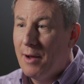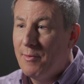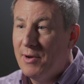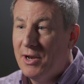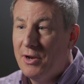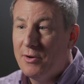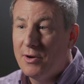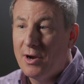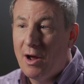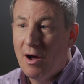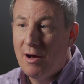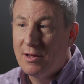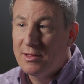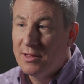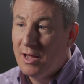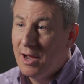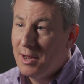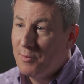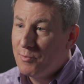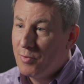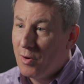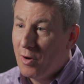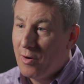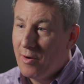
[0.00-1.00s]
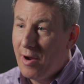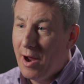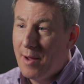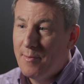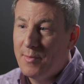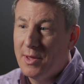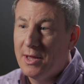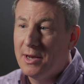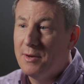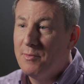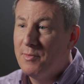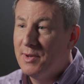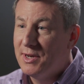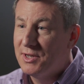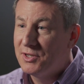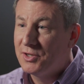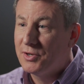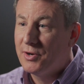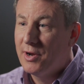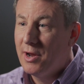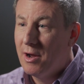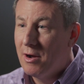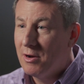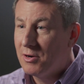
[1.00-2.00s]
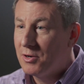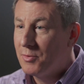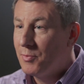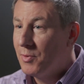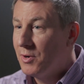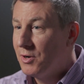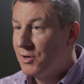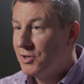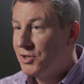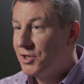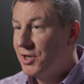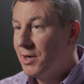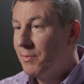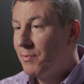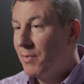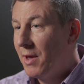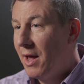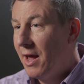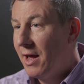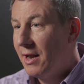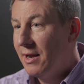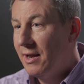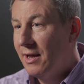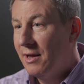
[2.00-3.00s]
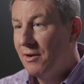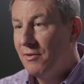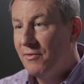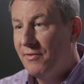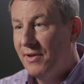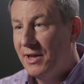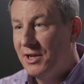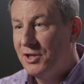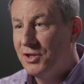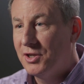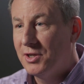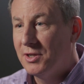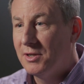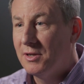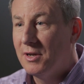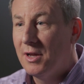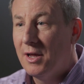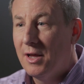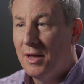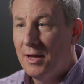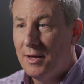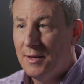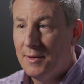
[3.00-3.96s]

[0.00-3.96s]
And we do an online program in ministry, entrepreneurship, and innovation.